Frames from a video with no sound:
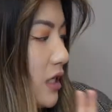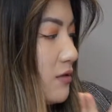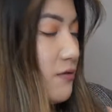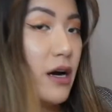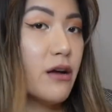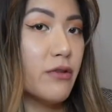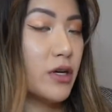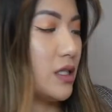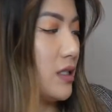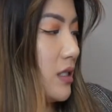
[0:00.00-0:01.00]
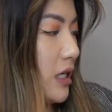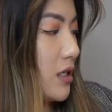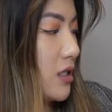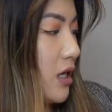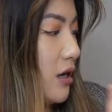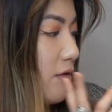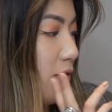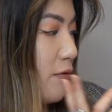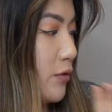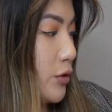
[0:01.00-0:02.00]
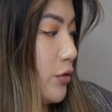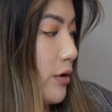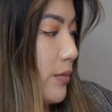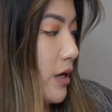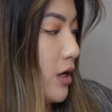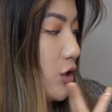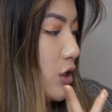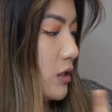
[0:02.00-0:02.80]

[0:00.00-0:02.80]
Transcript: It's very, very distinctive for Tory Burch.